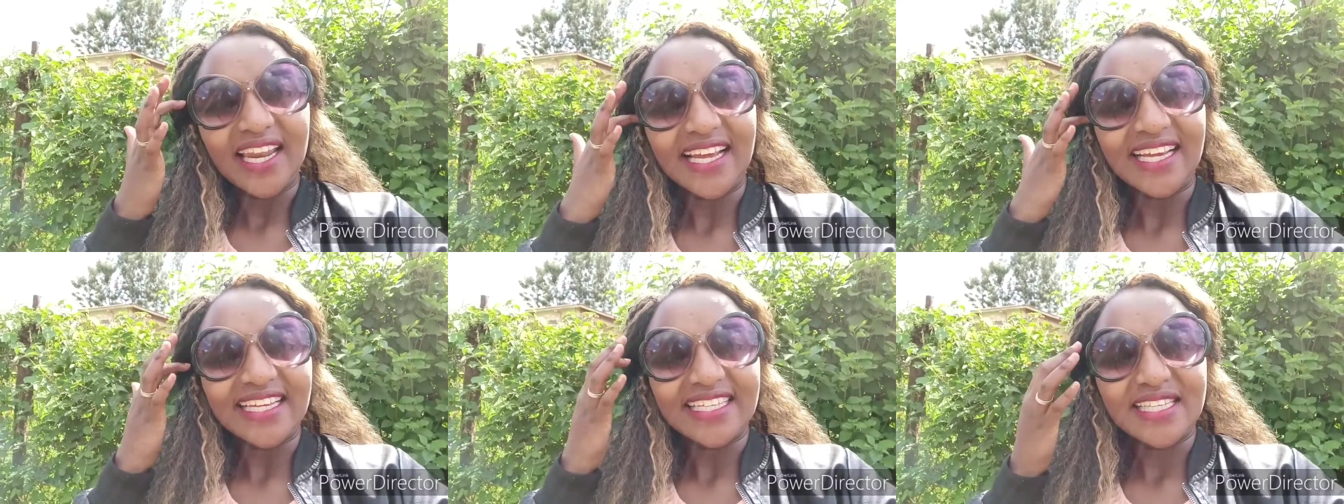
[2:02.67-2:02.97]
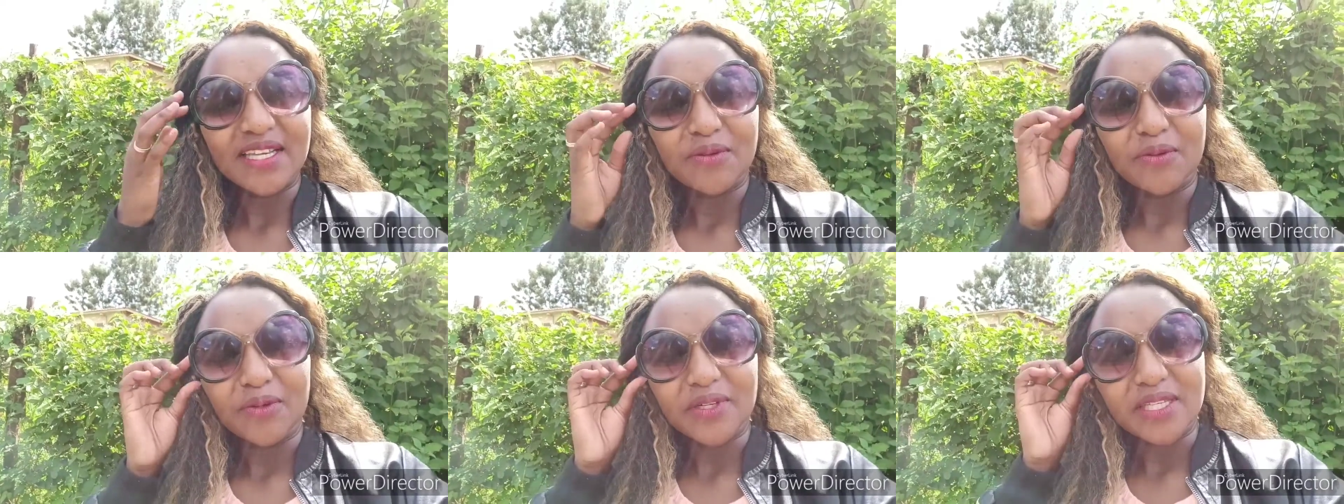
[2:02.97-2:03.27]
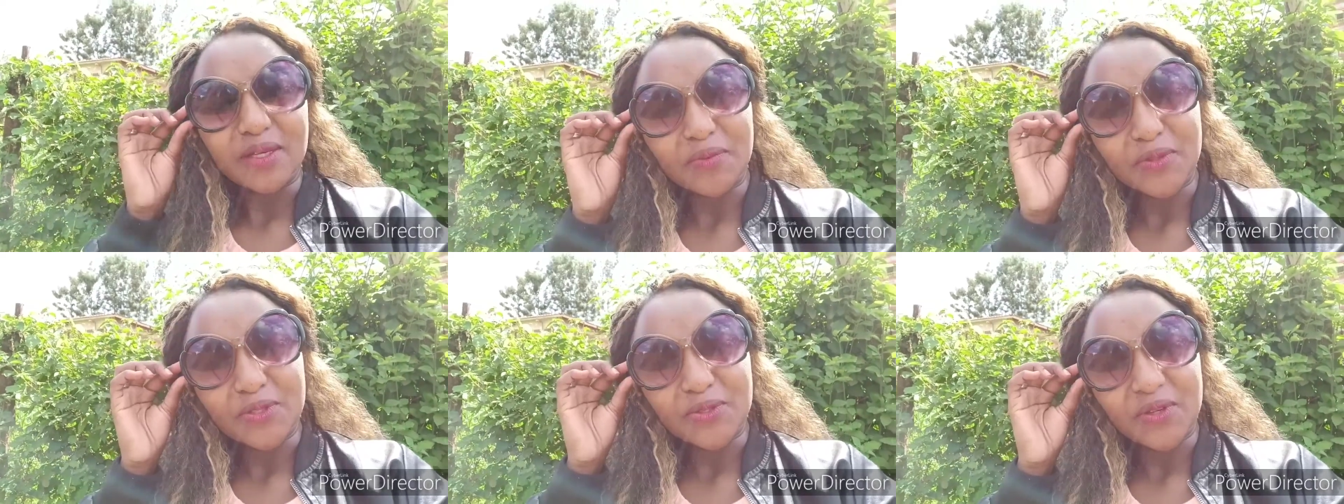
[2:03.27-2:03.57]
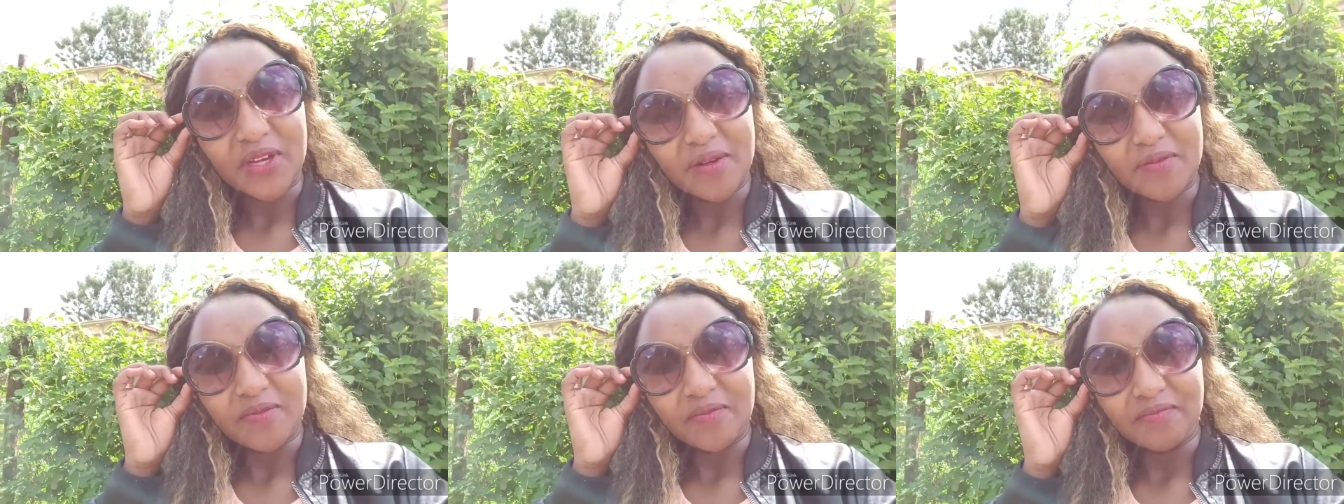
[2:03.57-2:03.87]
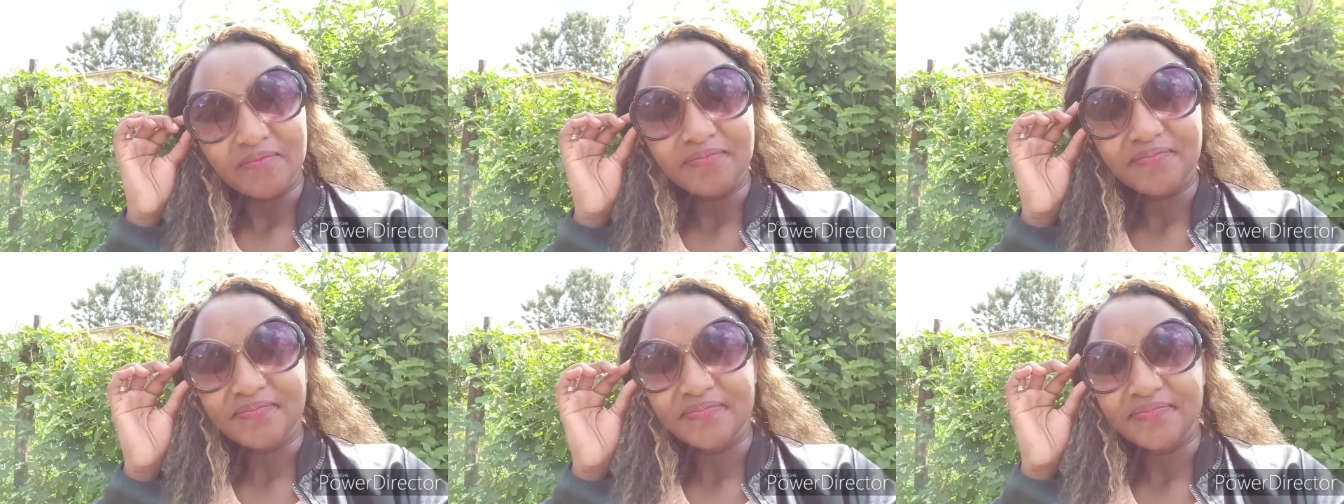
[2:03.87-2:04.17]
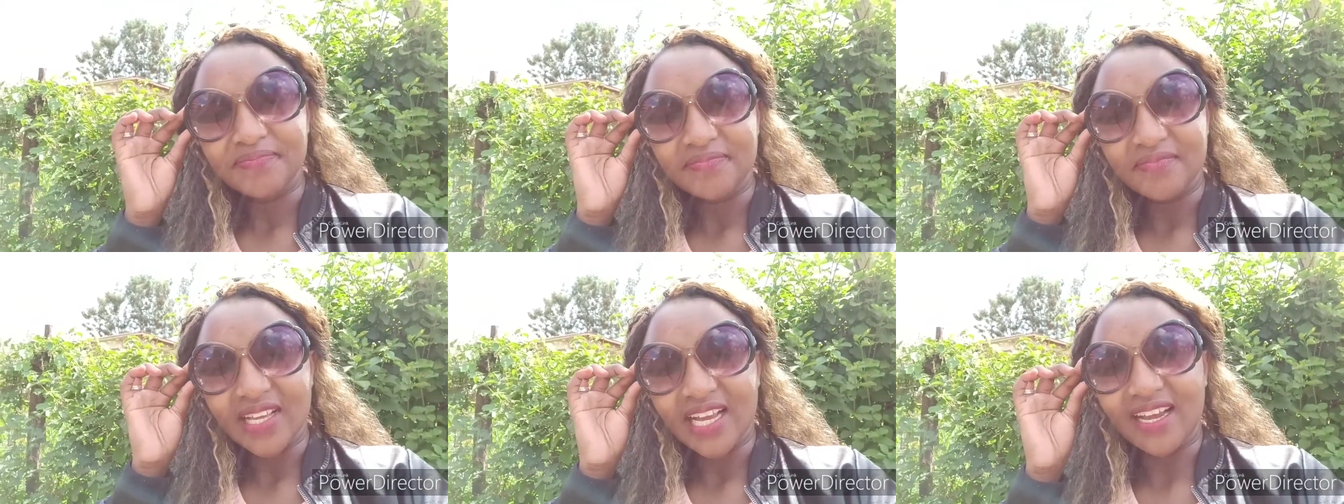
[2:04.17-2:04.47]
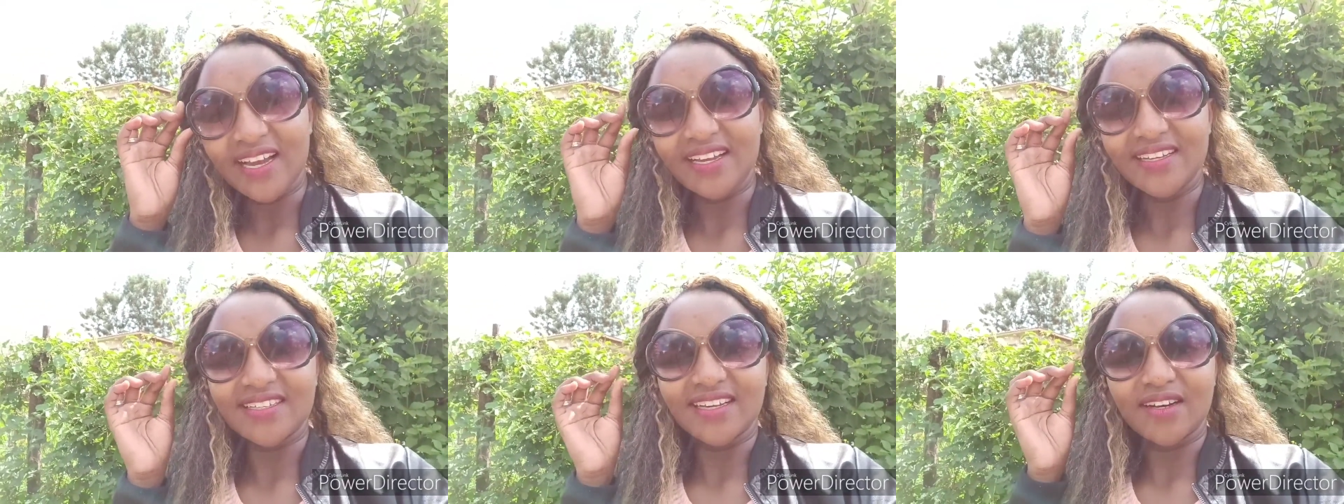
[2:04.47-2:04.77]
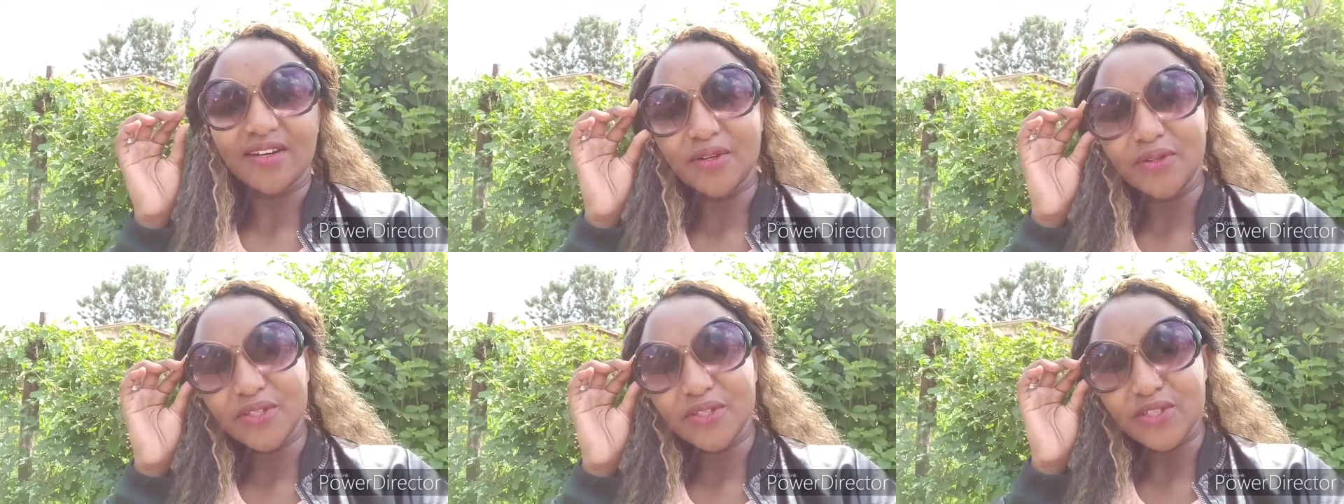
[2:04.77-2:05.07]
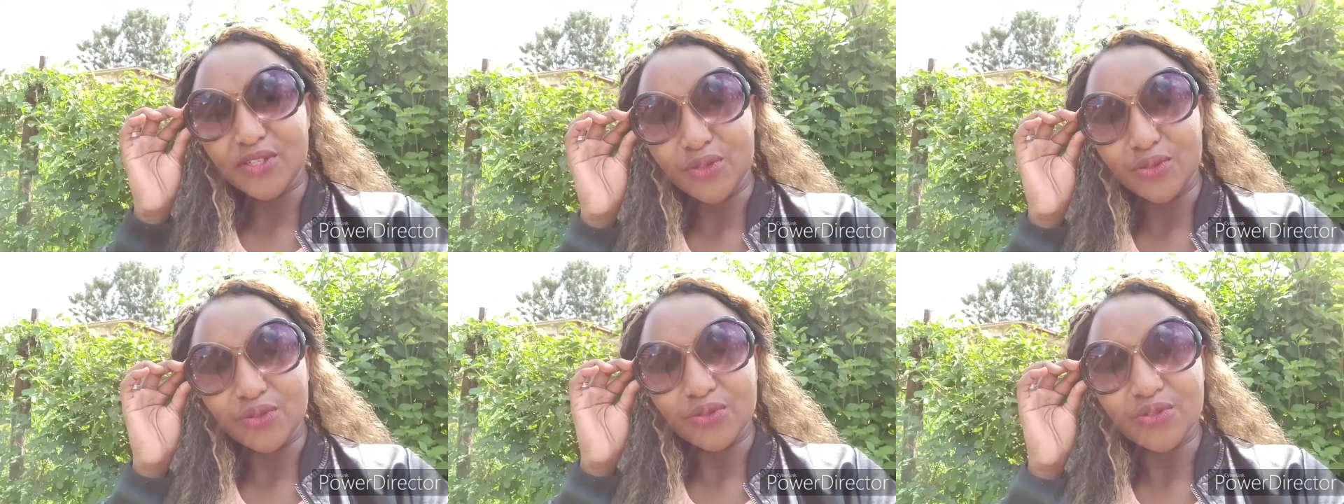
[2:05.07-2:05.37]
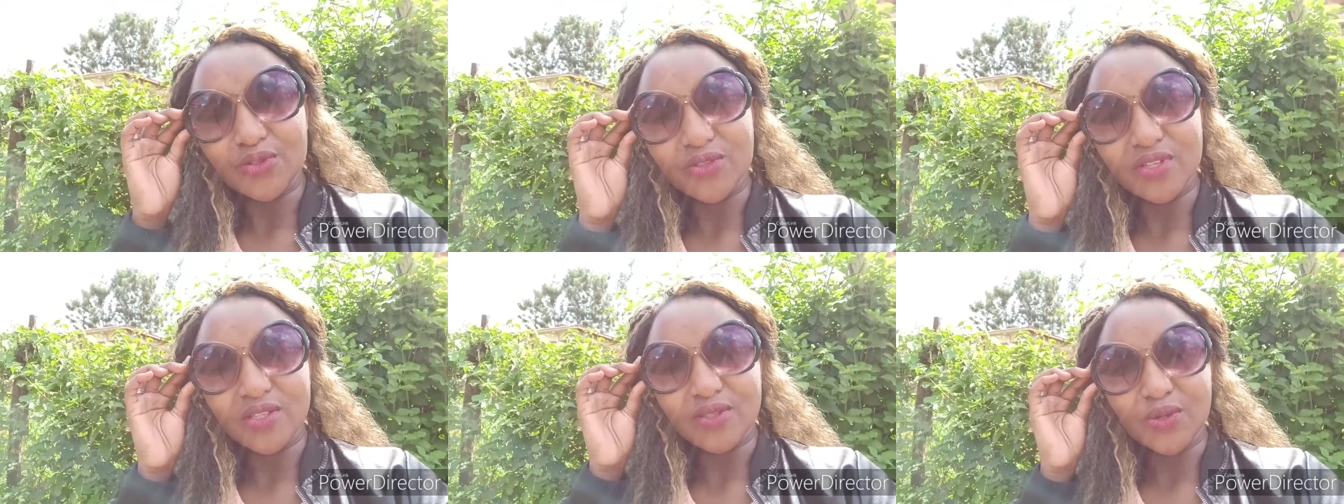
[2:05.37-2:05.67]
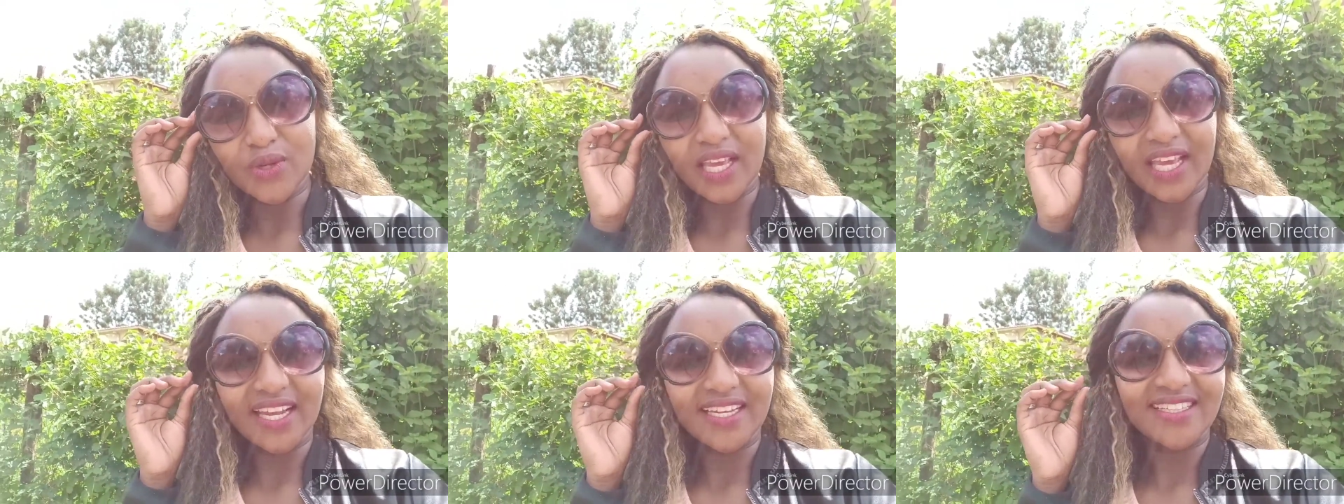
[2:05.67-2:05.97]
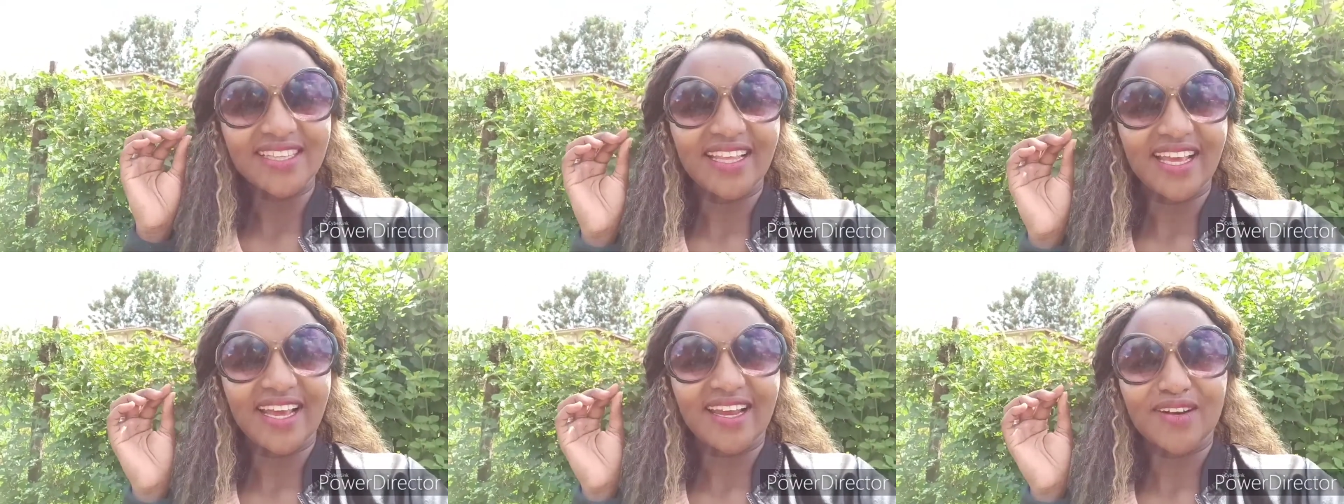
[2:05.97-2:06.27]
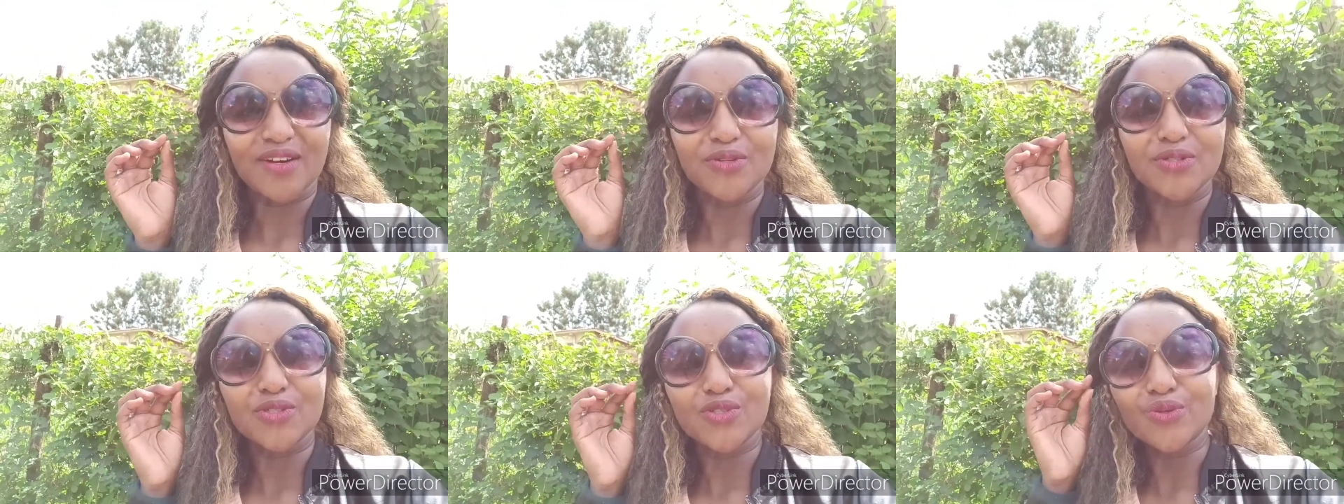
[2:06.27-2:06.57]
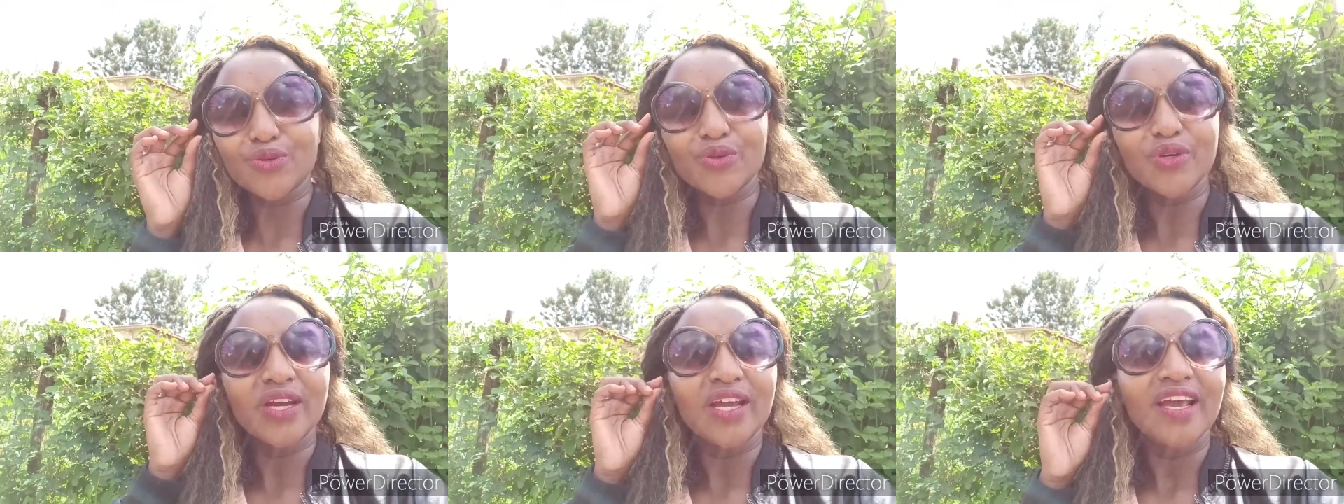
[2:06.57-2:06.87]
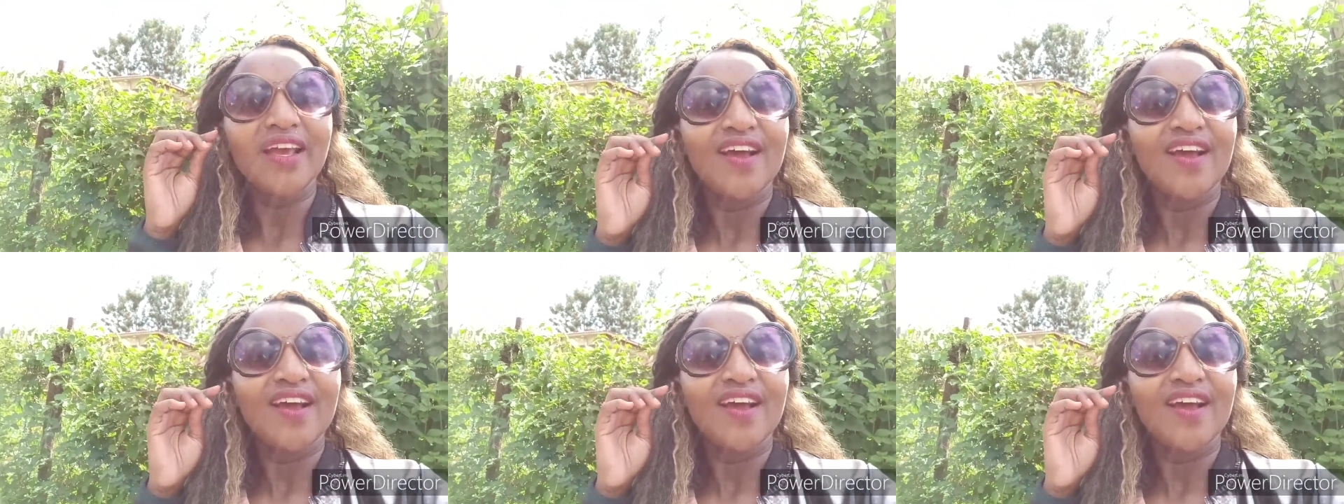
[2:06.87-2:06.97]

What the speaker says: like I said, we were supposed to come at around 2 to get there around 2,